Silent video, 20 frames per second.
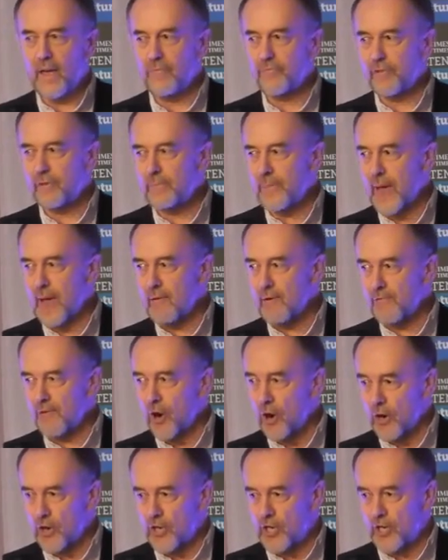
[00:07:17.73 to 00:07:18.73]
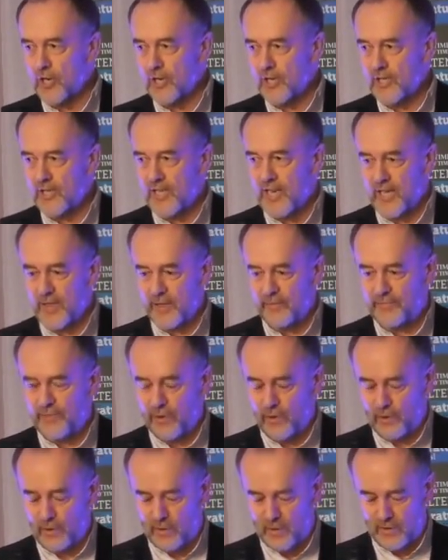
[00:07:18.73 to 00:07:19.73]
Every pair of oculars hit the
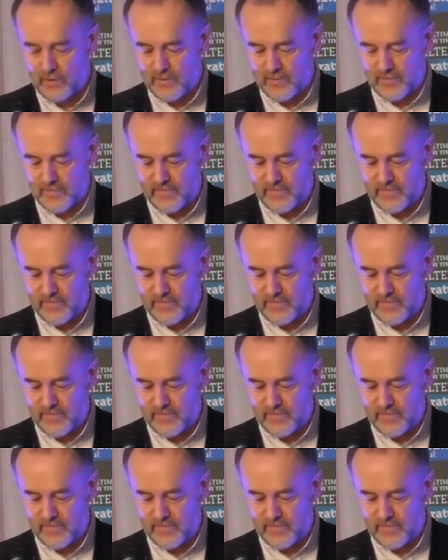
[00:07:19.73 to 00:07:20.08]
floor.